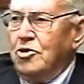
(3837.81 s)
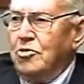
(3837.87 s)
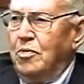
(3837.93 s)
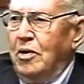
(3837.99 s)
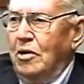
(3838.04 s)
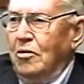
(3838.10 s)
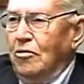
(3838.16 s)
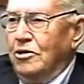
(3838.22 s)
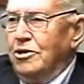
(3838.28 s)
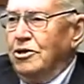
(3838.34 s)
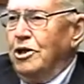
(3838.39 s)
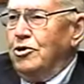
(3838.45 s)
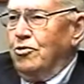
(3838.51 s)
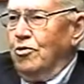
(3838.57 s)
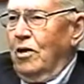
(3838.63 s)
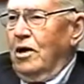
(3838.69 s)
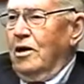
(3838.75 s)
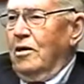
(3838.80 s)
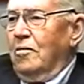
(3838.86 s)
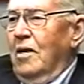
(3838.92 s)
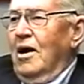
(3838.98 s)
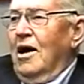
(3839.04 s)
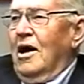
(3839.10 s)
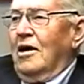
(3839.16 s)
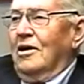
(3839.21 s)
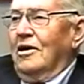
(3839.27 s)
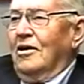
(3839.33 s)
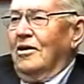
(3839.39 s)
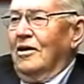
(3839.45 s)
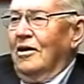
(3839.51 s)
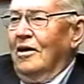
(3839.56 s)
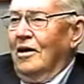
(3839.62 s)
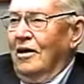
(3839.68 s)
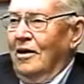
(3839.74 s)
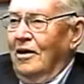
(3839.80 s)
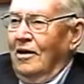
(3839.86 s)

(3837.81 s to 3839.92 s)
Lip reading: hospital was situated behind a